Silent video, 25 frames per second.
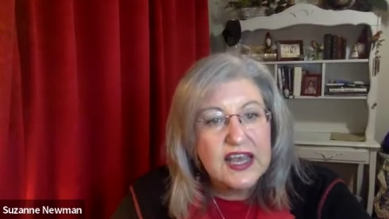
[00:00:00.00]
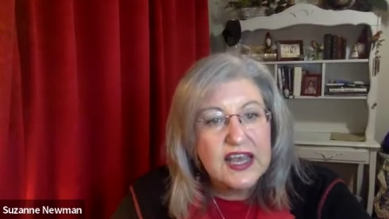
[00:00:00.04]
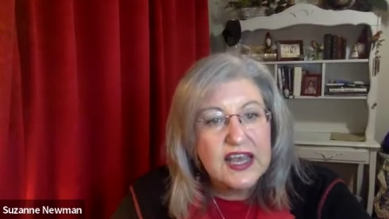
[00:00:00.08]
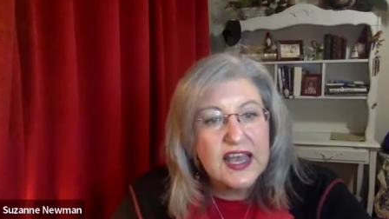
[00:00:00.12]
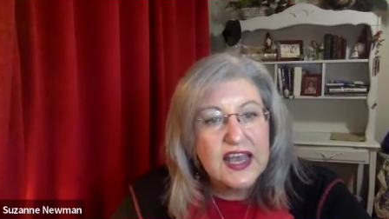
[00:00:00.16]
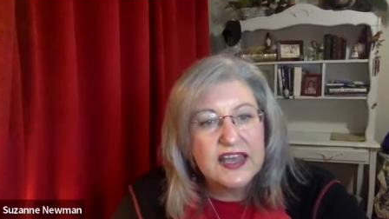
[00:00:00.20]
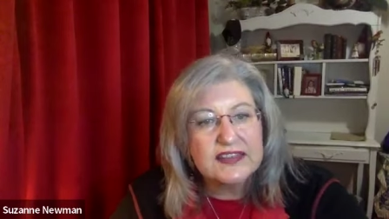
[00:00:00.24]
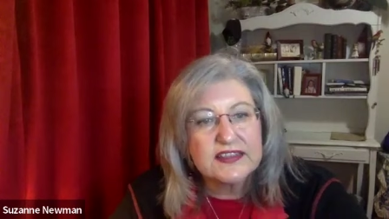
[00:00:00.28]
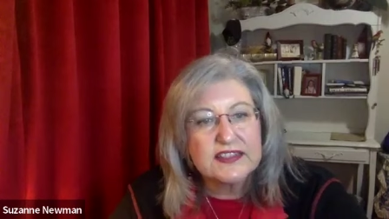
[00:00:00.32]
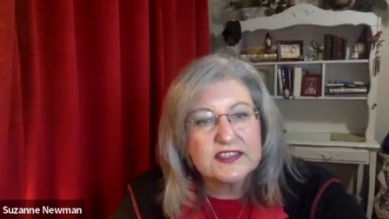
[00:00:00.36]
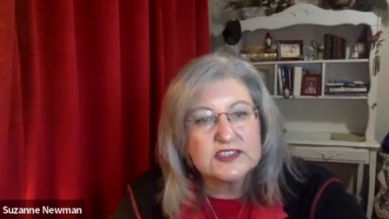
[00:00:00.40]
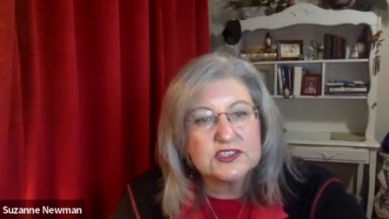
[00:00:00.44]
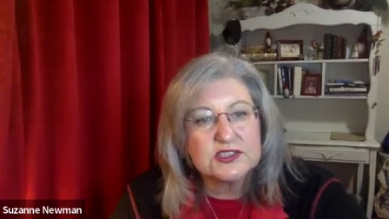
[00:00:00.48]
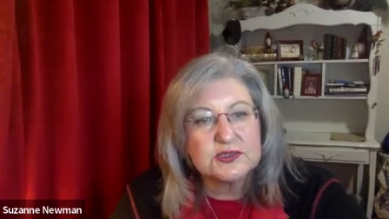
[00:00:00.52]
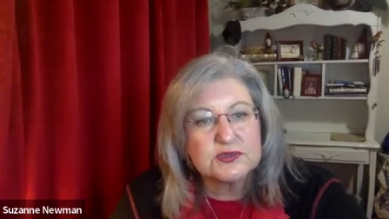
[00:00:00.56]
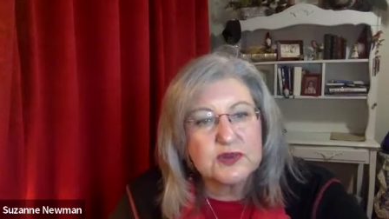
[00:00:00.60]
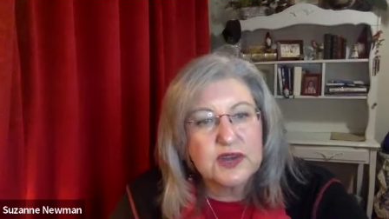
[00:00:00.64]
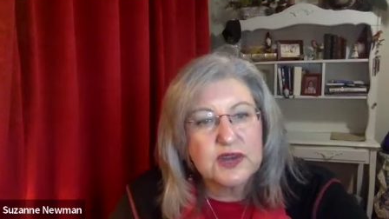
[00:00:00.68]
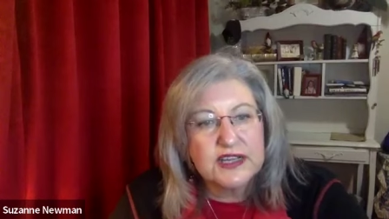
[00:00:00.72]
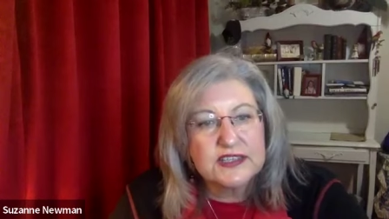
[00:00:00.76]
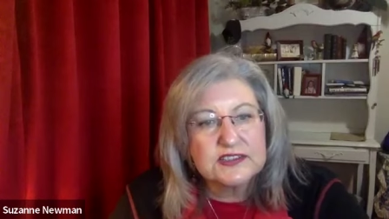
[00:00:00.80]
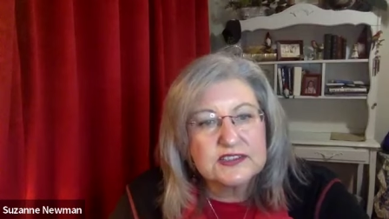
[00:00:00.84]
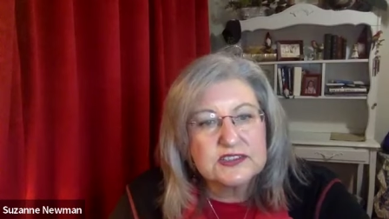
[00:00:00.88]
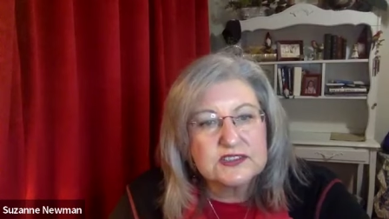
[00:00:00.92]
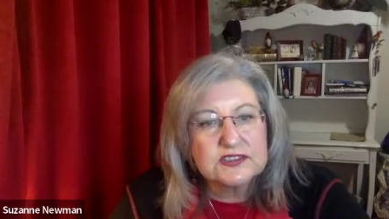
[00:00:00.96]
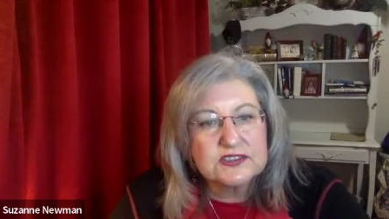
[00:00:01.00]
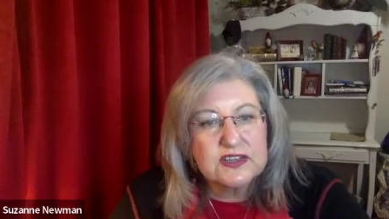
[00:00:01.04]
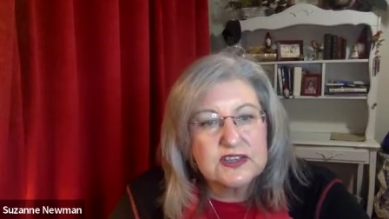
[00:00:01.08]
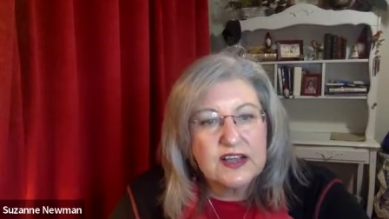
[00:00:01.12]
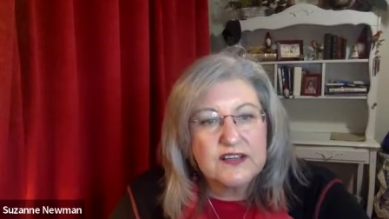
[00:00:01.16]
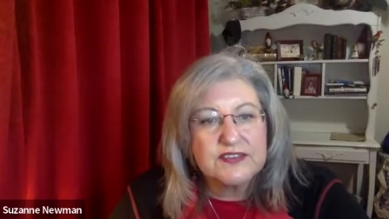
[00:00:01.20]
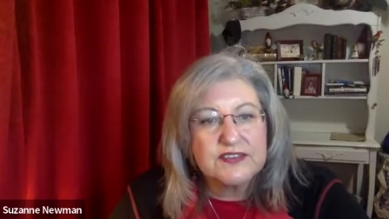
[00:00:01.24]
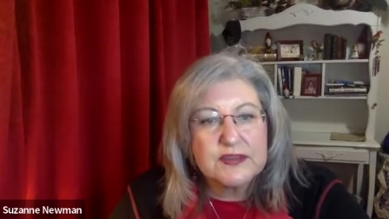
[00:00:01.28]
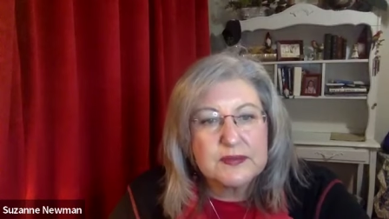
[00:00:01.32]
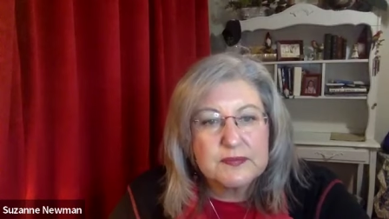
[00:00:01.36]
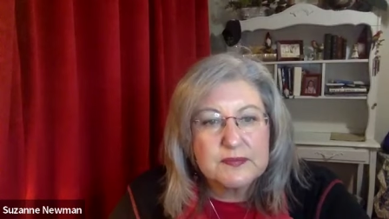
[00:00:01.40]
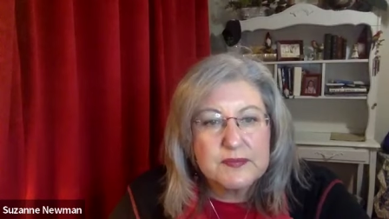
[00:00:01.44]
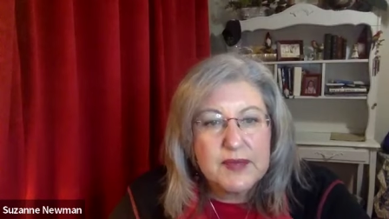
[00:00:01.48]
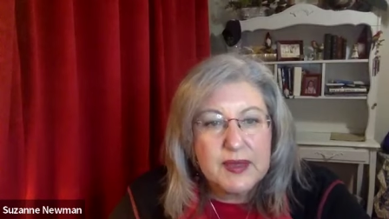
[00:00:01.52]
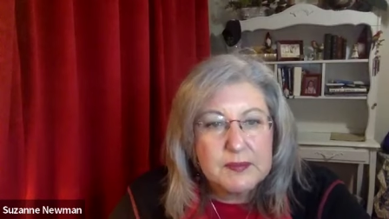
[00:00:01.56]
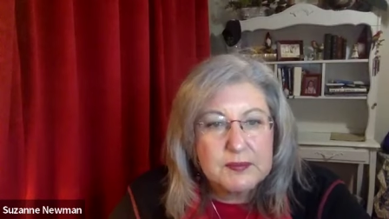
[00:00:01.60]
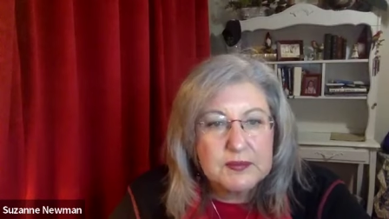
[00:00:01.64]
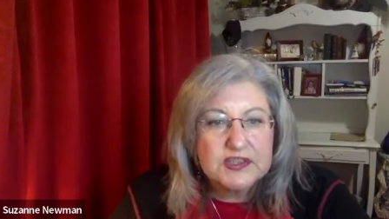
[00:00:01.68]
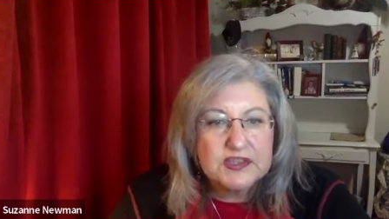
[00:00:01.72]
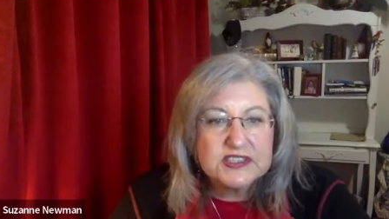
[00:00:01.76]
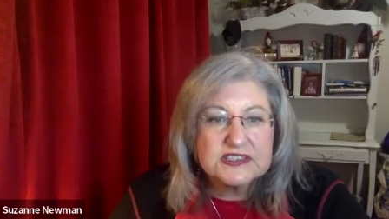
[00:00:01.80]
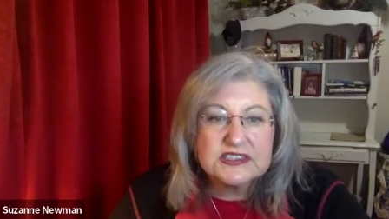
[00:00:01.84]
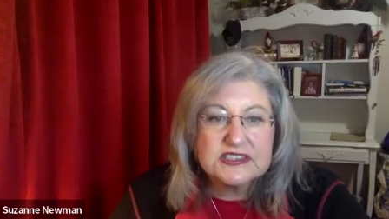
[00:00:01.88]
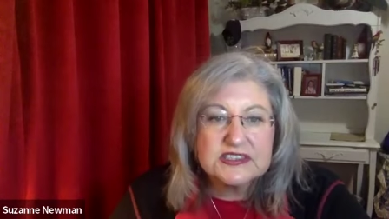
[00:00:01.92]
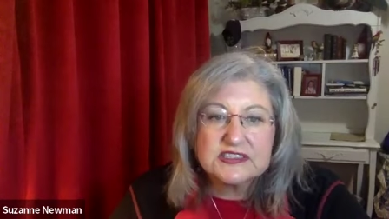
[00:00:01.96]
and the director of the
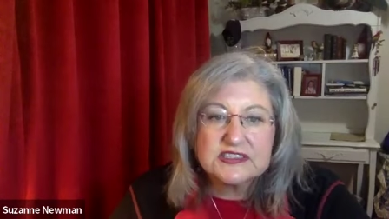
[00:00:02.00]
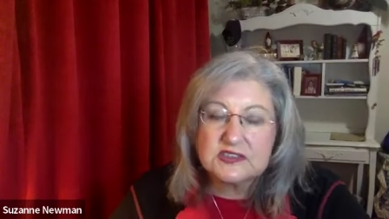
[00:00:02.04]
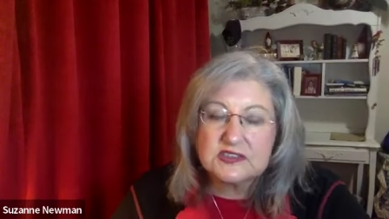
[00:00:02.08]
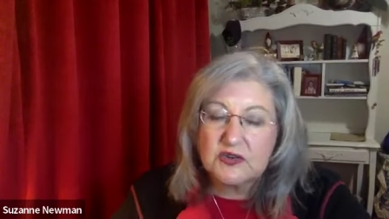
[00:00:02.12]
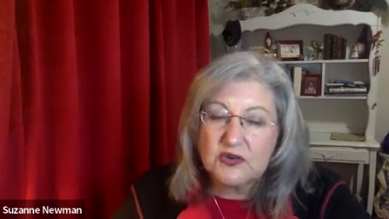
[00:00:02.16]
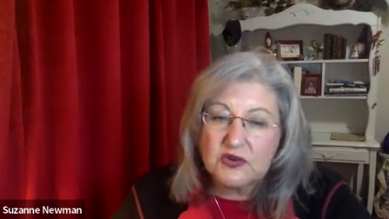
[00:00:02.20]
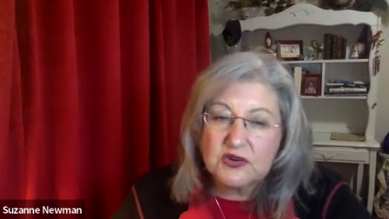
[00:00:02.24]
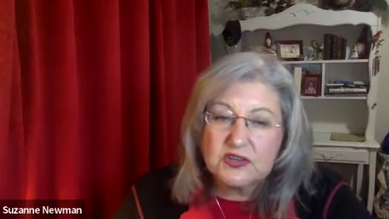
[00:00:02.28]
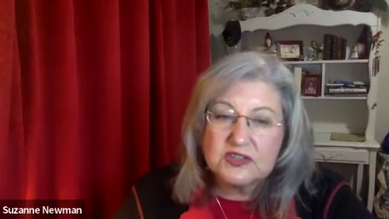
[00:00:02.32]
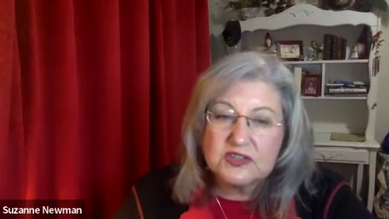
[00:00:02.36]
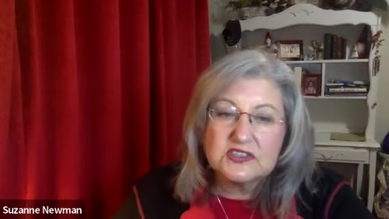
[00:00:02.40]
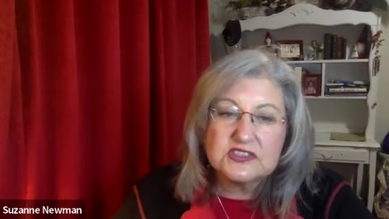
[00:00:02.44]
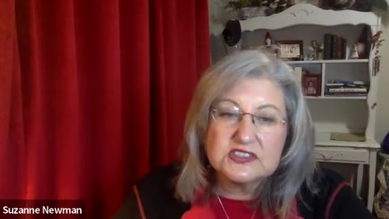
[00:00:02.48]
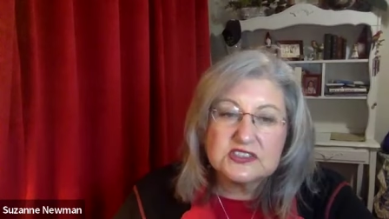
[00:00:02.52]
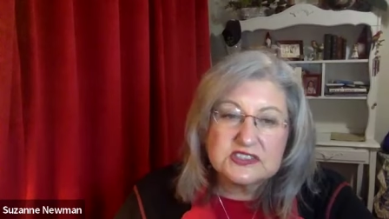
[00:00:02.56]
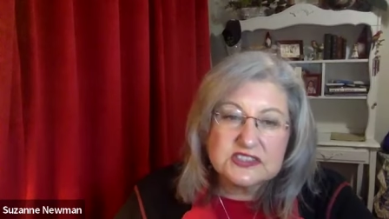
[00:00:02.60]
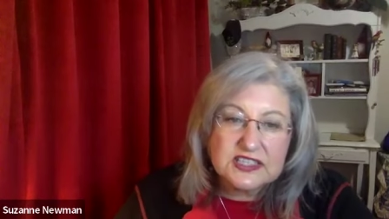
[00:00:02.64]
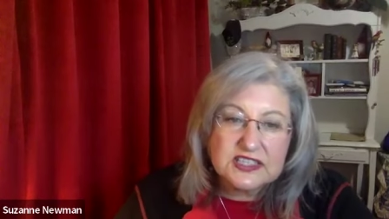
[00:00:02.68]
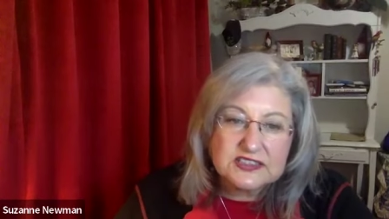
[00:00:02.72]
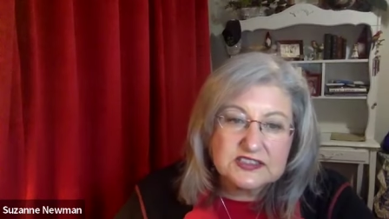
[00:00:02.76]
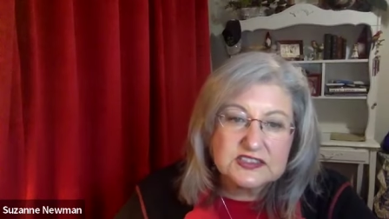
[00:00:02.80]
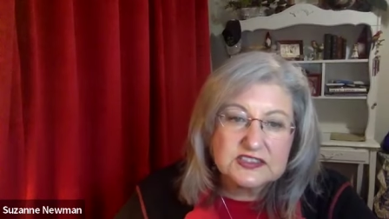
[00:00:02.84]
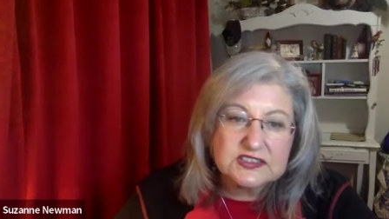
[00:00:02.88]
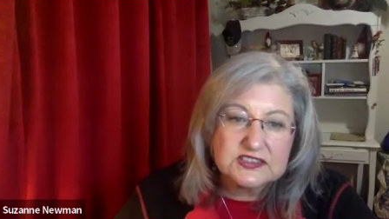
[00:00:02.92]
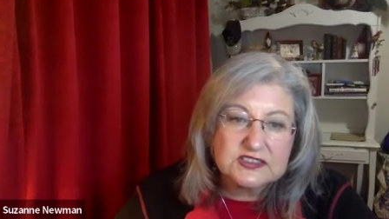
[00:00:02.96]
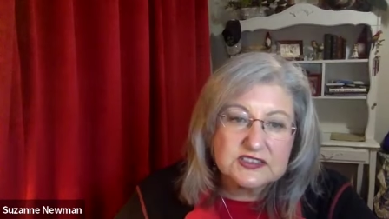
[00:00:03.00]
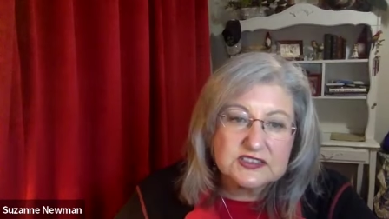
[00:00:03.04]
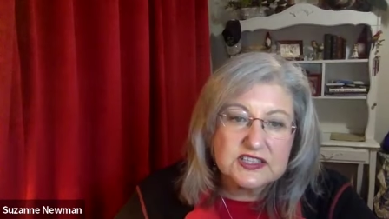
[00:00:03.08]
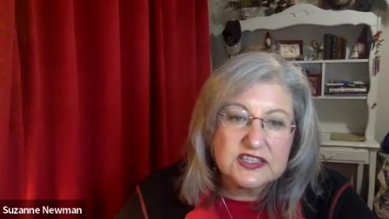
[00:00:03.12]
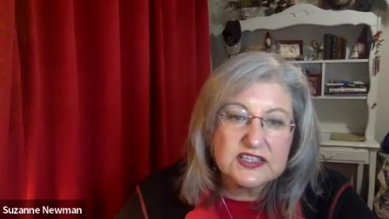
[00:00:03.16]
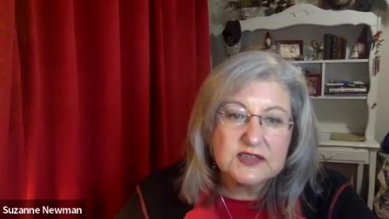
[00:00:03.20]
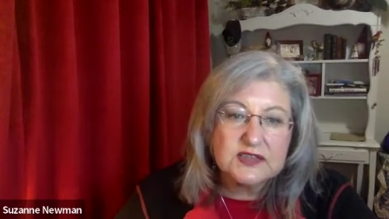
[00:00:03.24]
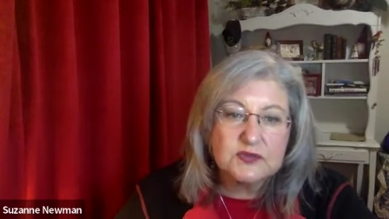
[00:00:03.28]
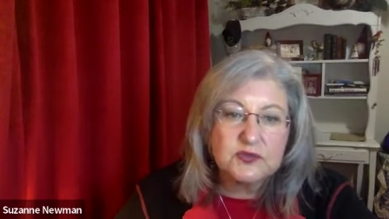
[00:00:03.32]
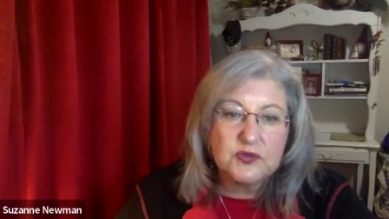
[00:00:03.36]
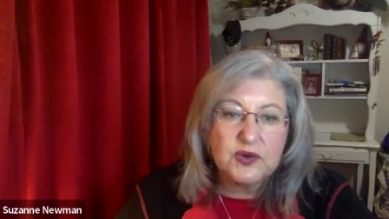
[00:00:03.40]
Memory Disorder Center in